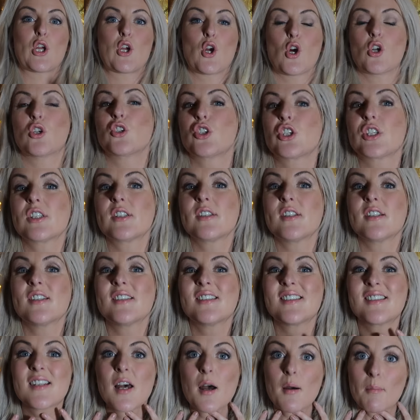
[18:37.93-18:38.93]

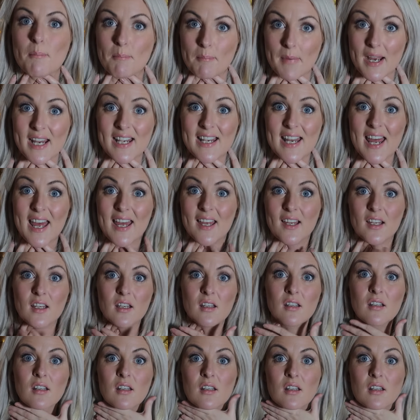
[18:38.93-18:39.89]
consciousness, my neck.